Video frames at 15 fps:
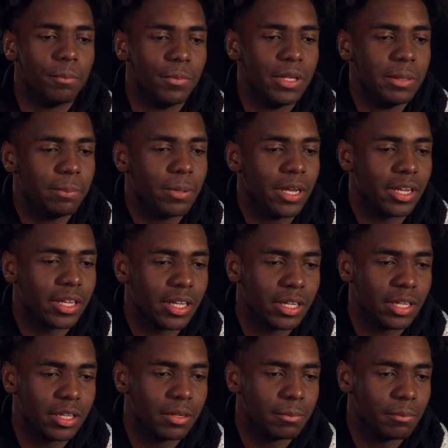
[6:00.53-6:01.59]
Me
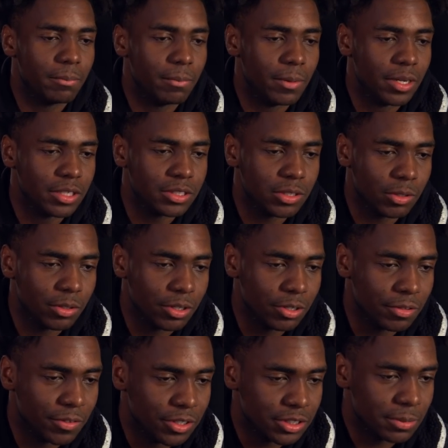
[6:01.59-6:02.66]
picking Minnesota,
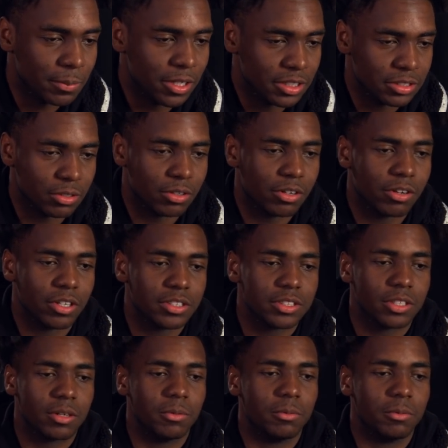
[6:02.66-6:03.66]
University of Minnesota Crookston